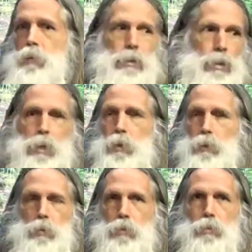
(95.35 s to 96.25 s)
got nothing
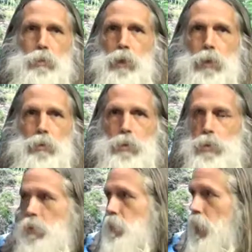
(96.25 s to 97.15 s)
to do, it's got,
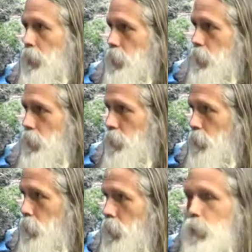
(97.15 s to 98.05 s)
doesn't have the oxygen to
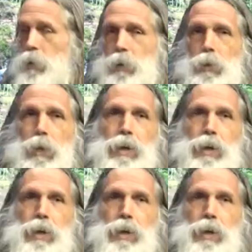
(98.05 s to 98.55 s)
work with,